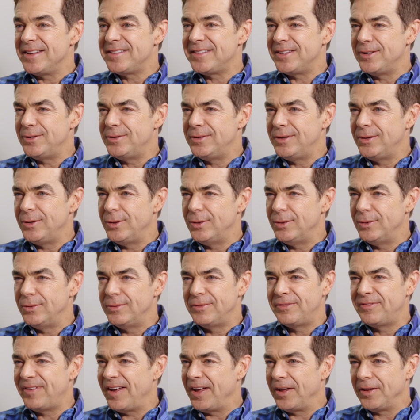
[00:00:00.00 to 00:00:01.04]
Edison
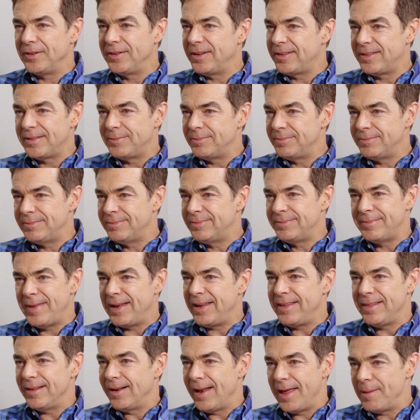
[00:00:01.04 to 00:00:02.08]
who failed at
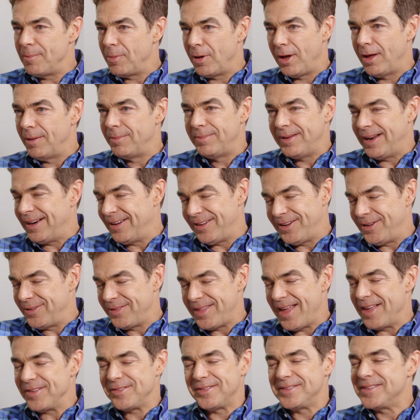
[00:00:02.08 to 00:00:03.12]
making the light bulb, I don't know,
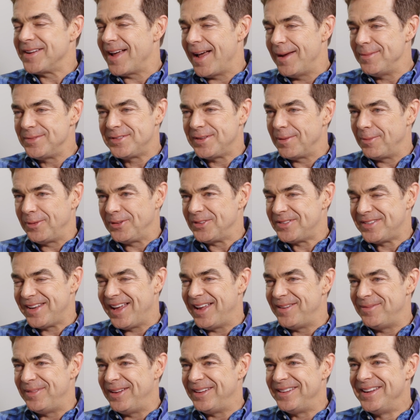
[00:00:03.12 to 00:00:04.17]
1,000 times. Someone
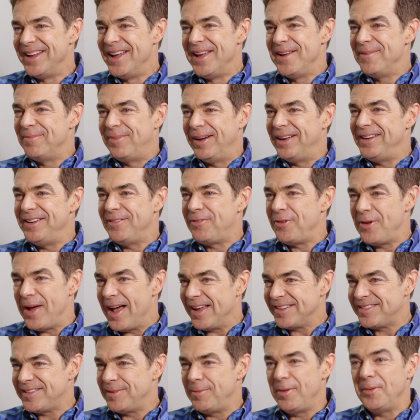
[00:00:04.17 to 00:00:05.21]
said, but if
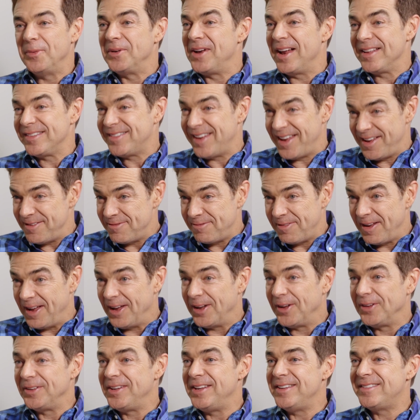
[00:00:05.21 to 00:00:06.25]
you asked him, he would not say he
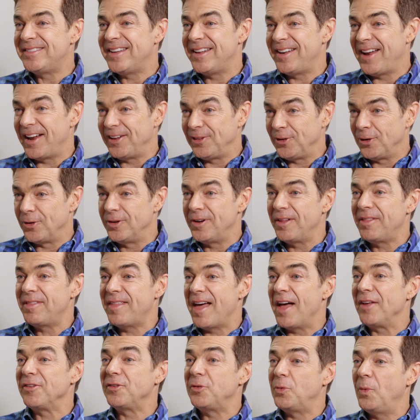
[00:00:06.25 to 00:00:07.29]
failed. He said, I learned
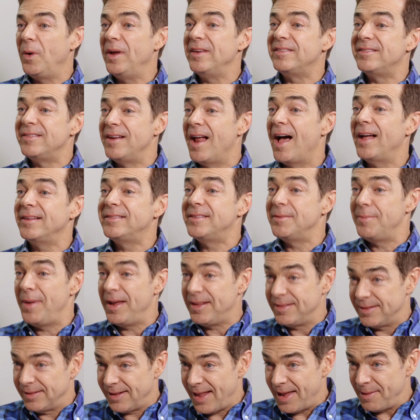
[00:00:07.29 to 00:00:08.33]
1,000 ways not to
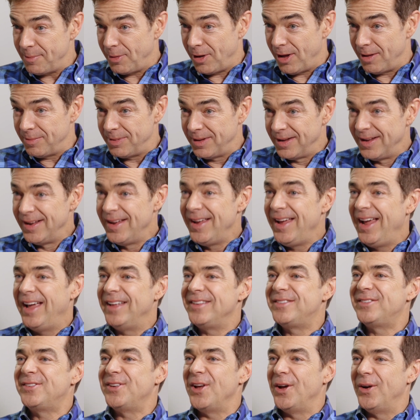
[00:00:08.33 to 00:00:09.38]
make the light bulb.
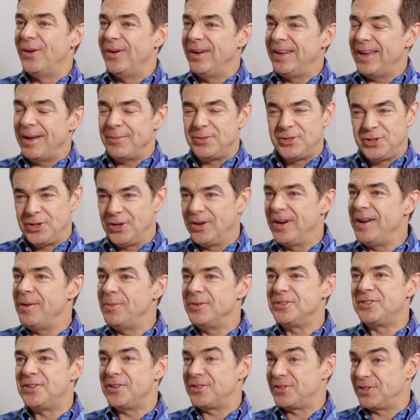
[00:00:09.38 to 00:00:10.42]
And so I'm sure
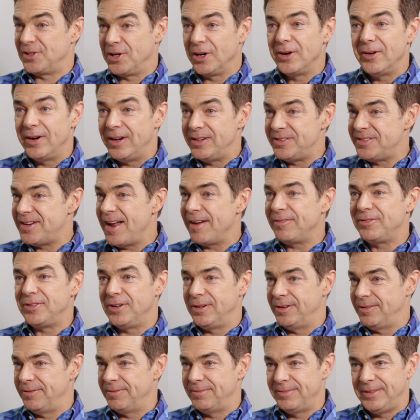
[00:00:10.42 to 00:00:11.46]
he was discouraged
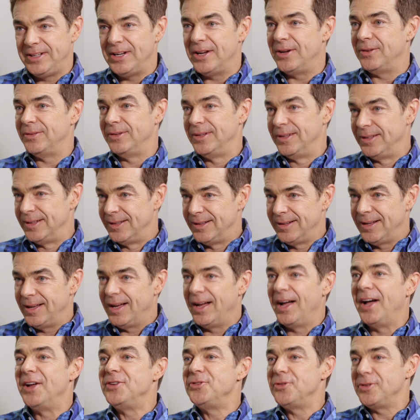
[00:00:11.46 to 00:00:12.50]
after,
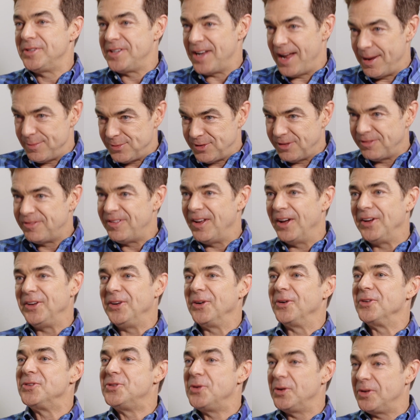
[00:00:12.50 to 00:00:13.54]
100 times of
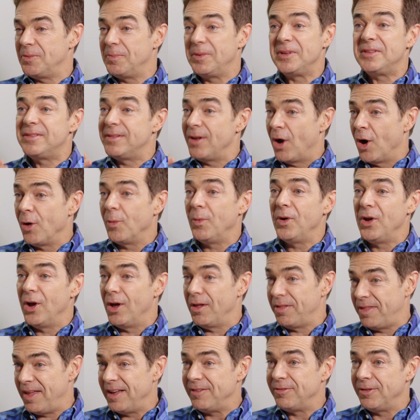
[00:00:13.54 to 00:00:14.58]
failure or 200, but aren't we
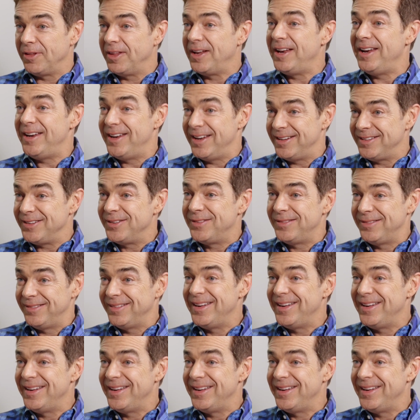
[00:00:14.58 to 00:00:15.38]
all thankful that he didn't